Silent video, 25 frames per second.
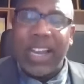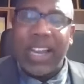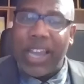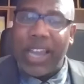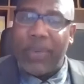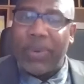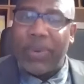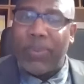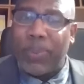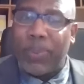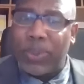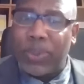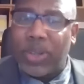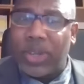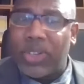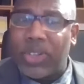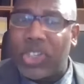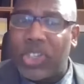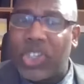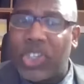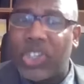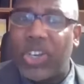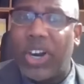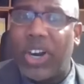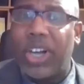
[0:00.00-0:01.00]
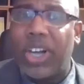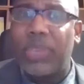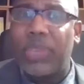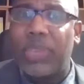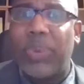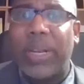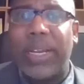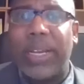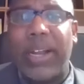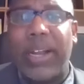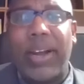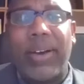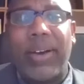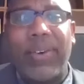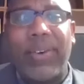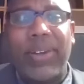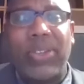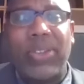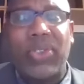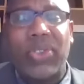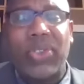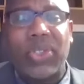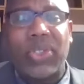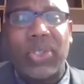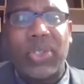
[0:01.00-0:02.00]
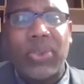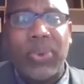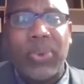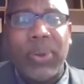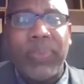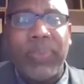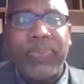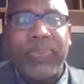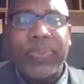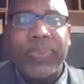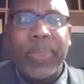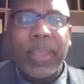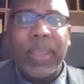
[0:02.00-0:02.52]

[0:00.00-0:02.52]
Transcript: They will put on the skirt when they are going to school.